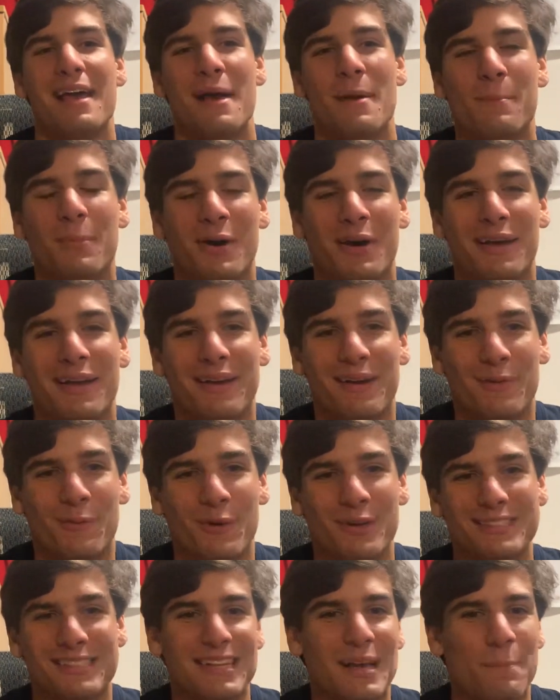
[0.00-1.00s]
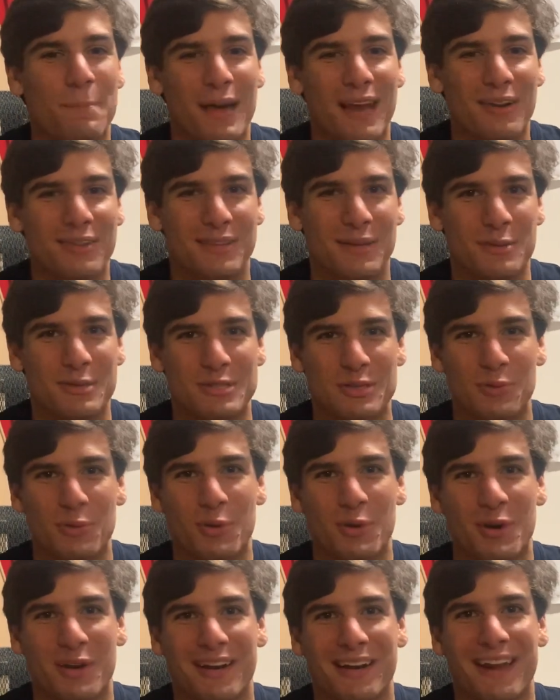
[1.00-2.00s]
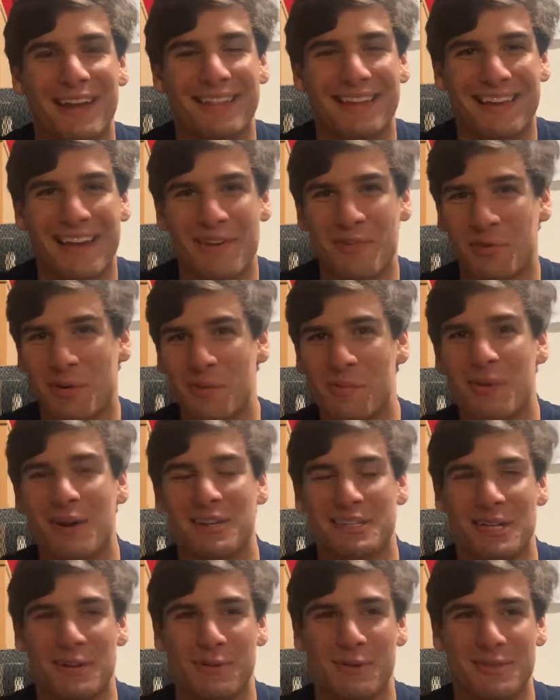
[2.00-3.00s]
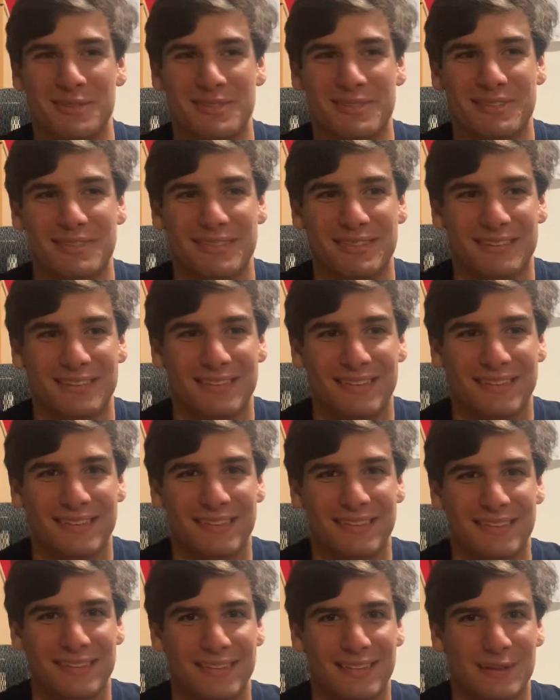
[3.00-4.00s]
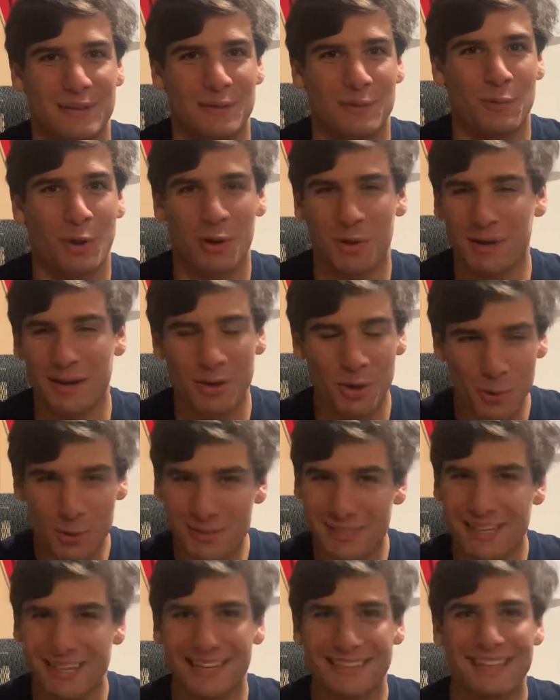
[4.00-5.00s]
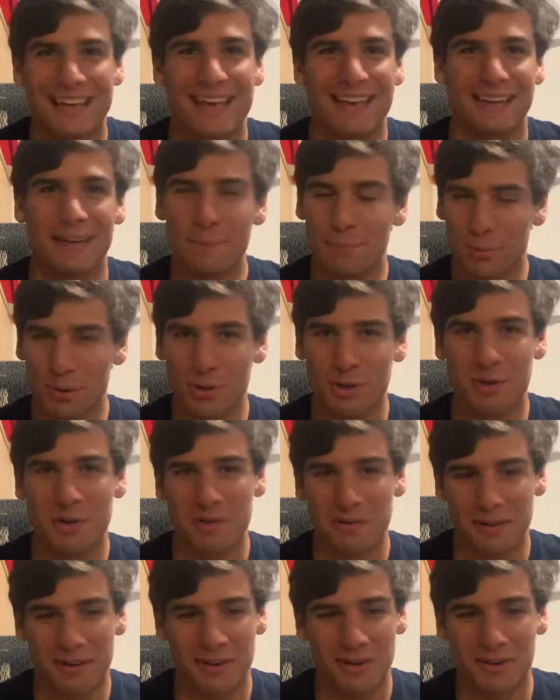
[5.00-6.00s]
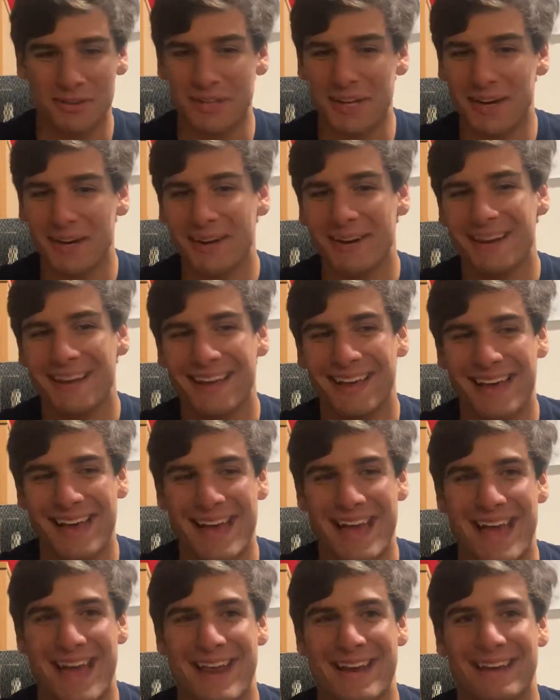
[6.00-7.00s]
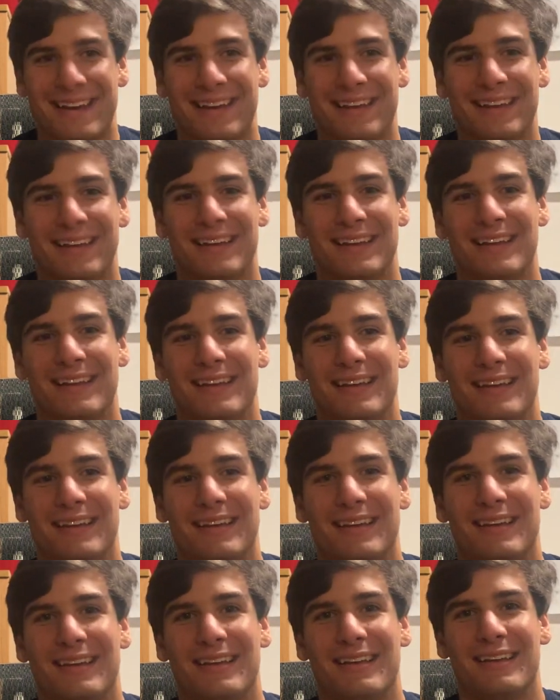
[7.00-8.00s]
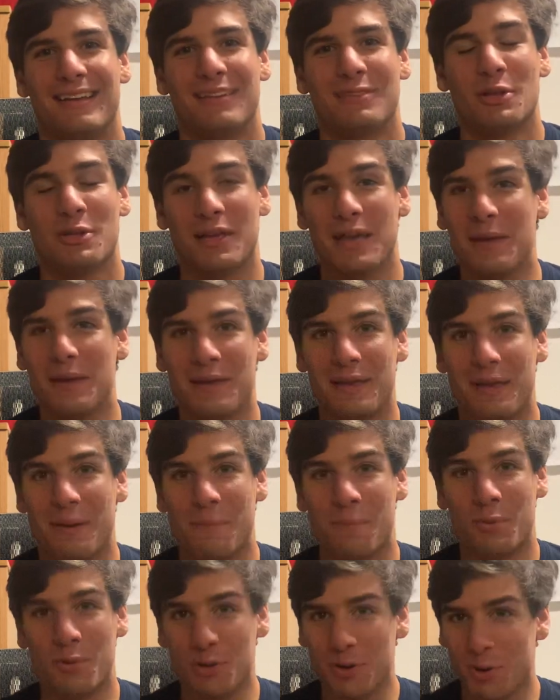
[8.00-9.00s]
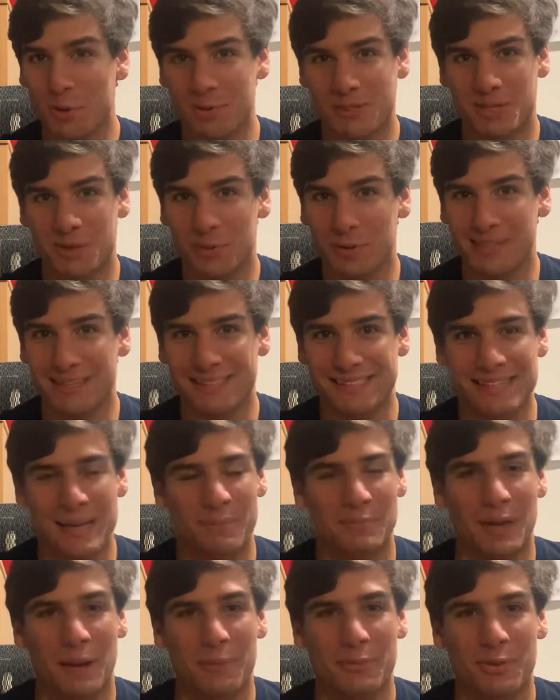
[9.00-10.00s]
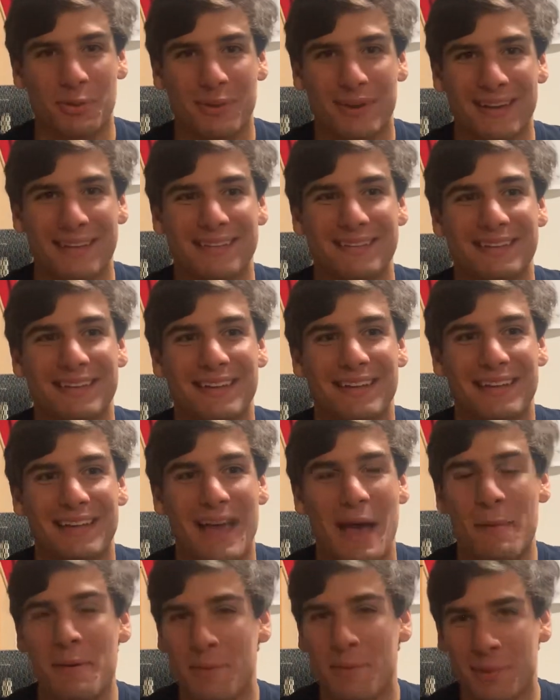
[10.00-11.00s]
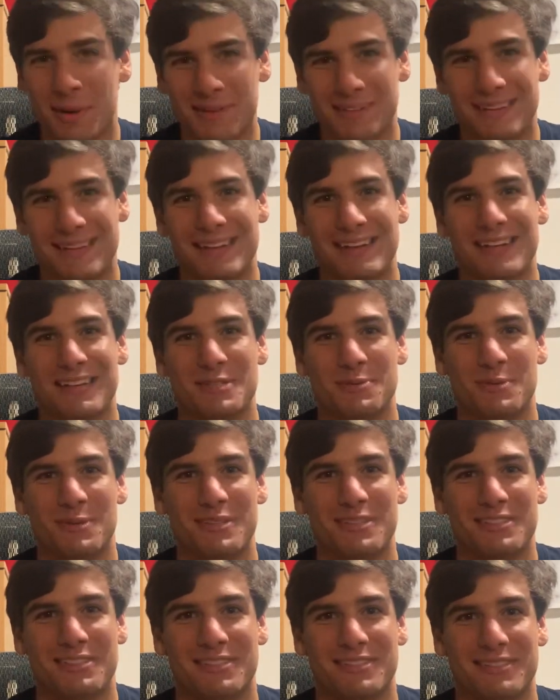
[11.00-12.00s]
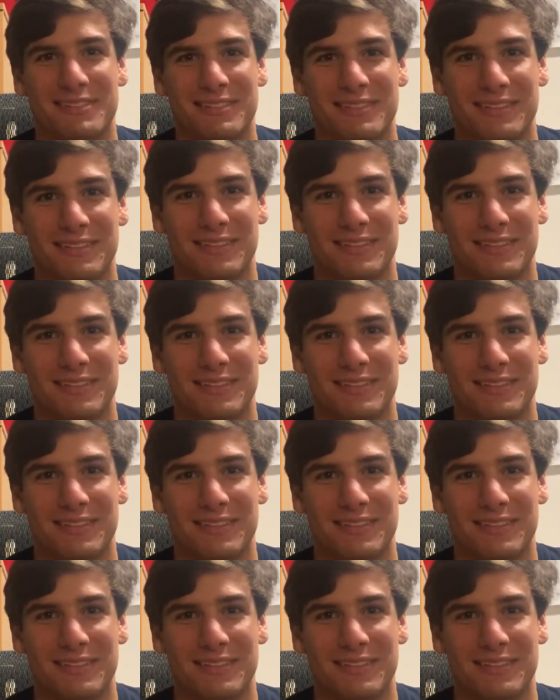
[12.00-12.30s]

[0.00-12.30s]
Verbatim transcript: But once that penalty was awarded, I think everyone watching was wondering who was going to take it, Bruno or Ronaldo. And looking, Bruno was the one that stepped up to it. Emi Martinez was